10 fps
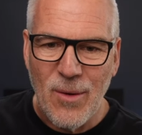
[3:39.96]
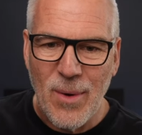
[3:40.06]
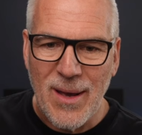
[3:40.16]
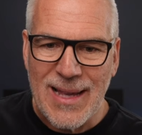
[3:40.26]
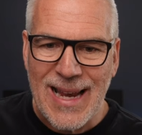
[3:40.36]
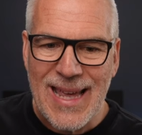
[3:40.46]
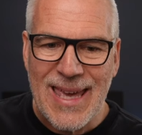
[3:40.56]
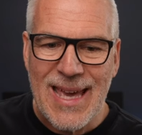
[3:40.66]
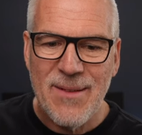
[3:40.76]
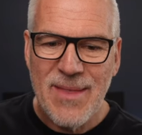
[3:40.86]
When I
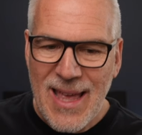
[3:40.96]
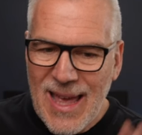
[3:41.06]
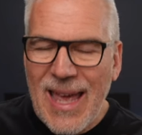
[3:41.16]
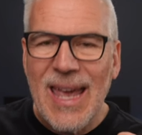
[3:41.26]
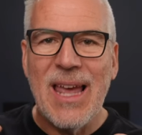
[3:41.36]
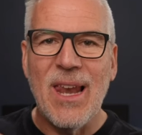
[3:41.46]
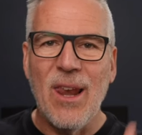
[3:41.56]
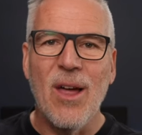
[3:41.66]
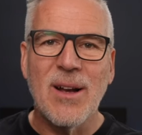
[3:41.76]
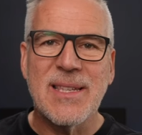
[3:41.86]
click it, it
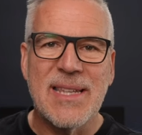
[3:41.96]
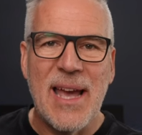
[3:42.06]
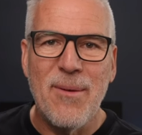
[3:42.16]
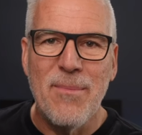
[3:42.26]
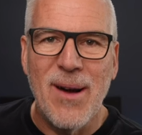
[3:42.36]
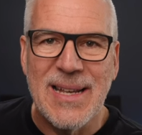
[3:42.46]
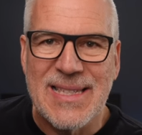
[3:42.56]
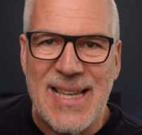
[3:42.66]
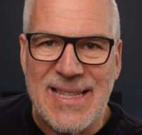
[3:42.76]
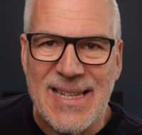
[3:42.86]
locks down my
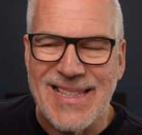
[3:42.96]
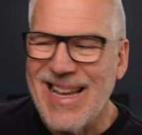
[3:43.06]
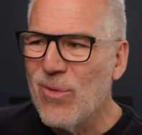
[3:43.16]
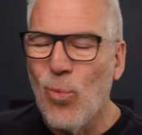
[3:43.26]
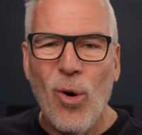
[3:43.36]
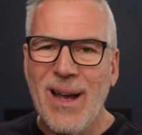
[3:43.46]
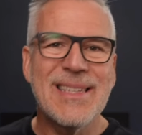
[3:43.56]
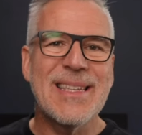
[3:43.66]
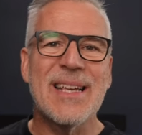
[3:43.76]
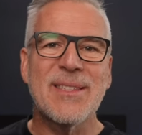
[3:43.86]
settings. And why
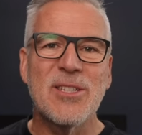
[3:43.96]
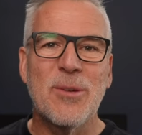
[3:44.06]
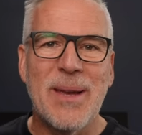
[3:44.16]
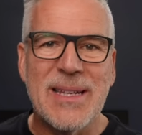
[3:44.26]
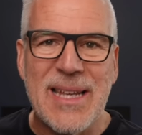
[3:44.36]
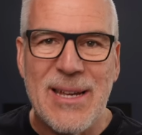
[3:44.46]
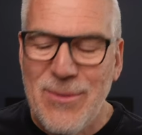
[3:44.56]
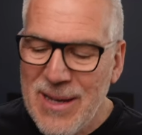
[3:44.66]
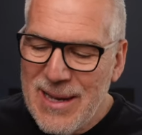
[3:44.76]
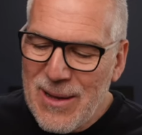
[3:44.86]
is that such a big
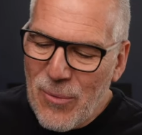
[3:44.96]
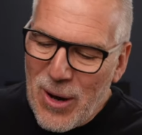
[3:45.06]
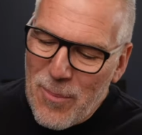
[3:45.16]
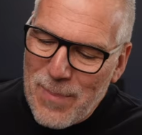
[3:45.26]
deal? Well,